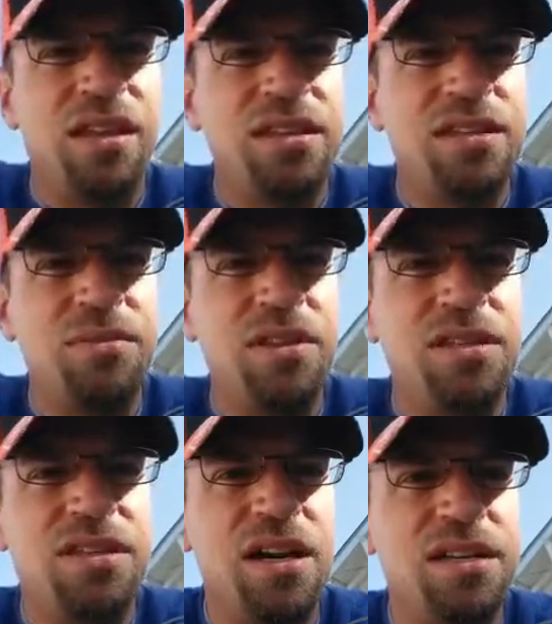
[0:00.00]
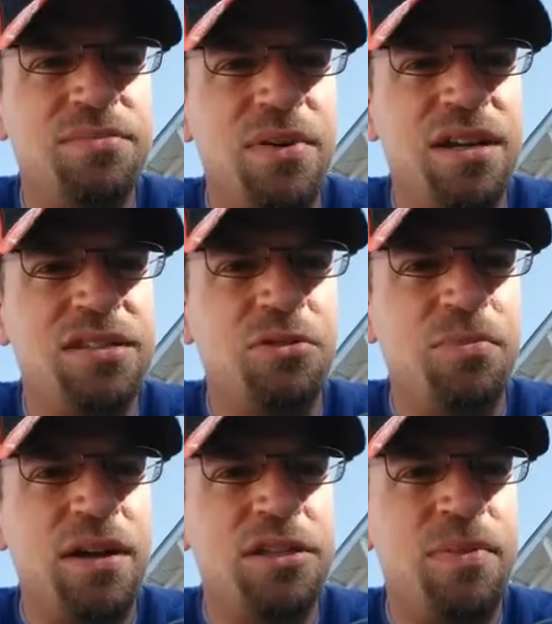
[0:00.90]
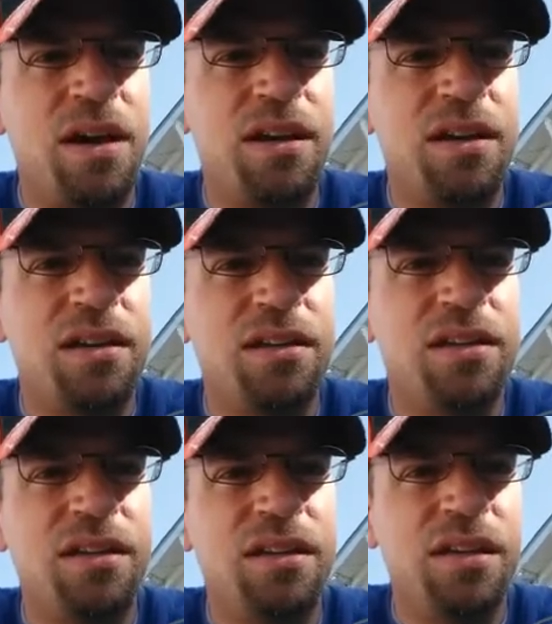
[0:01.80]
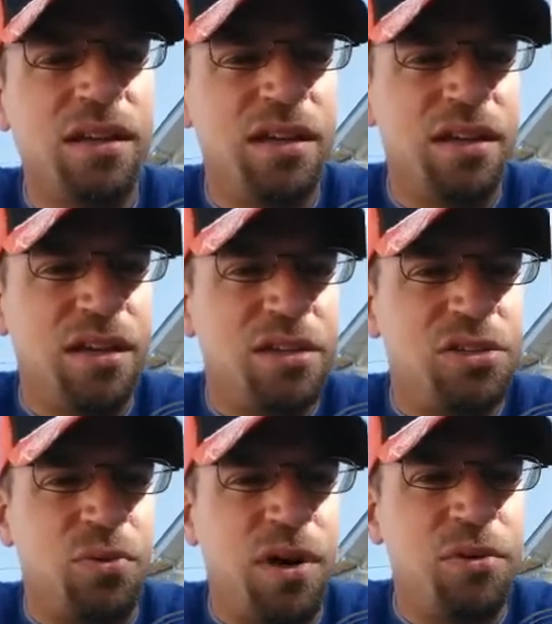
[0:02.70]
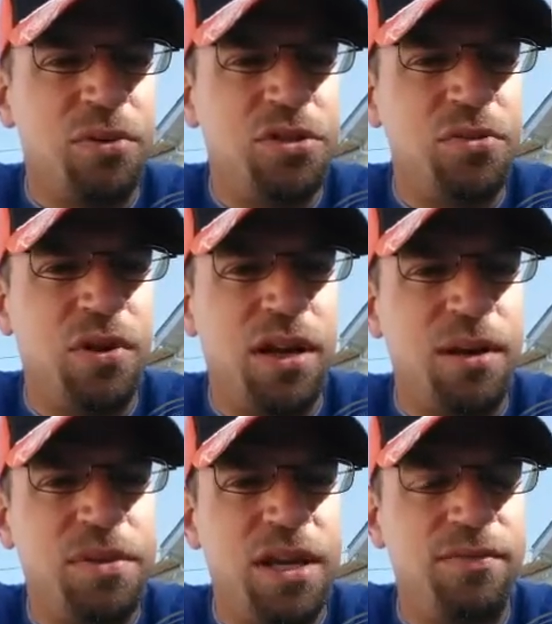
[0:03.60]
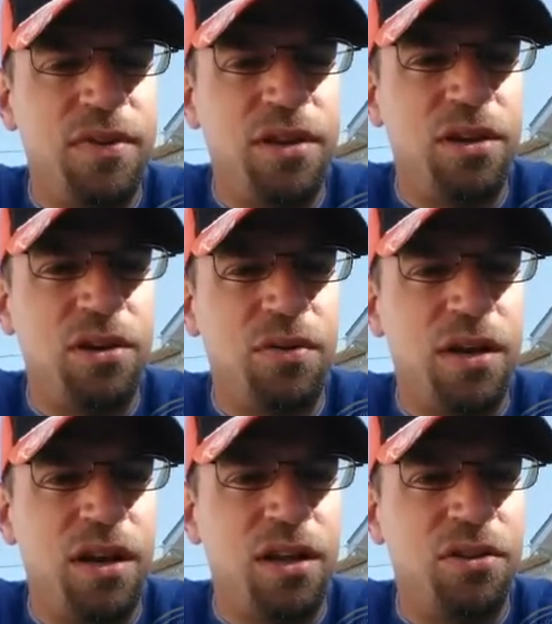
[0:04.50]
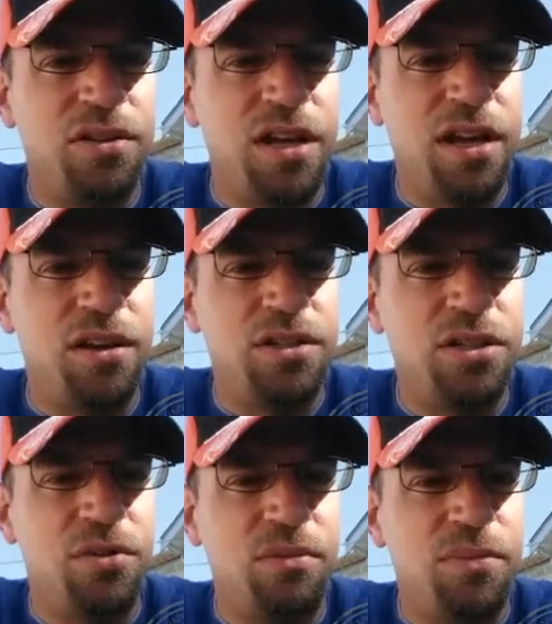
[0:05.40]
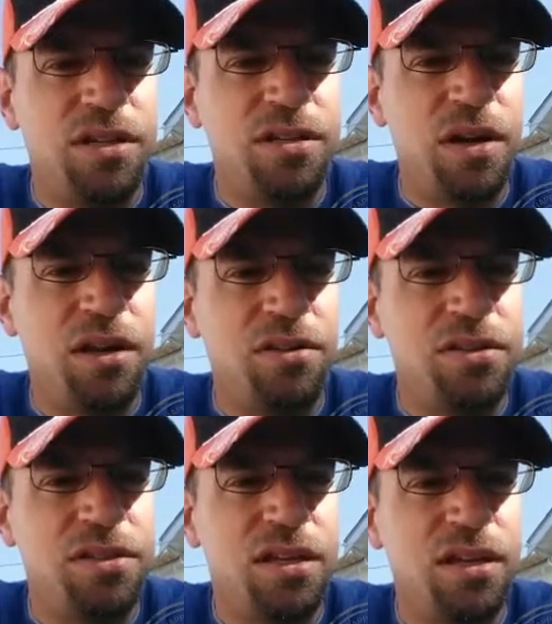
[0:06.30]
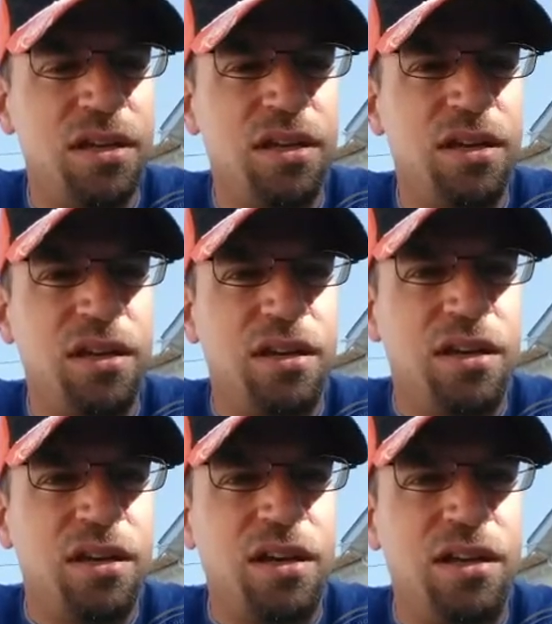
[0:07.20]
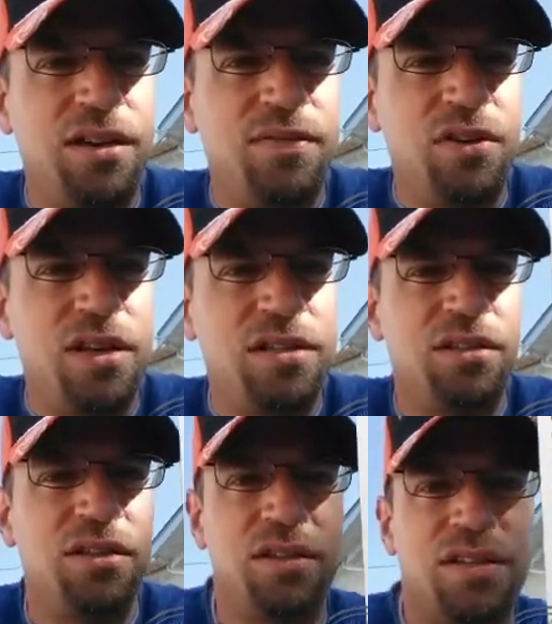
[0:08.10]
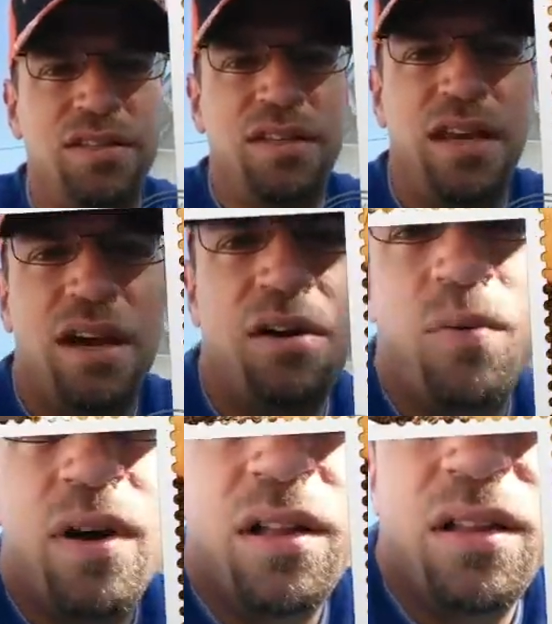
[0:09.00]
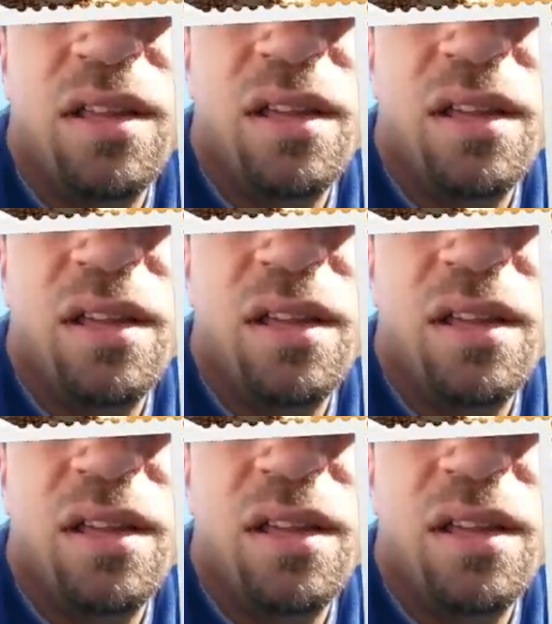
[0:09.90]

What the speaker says: Some of these guys might still bounce back. So I will do an update video in another day or two on my tomatoes. Kind of give you guys a look to see how well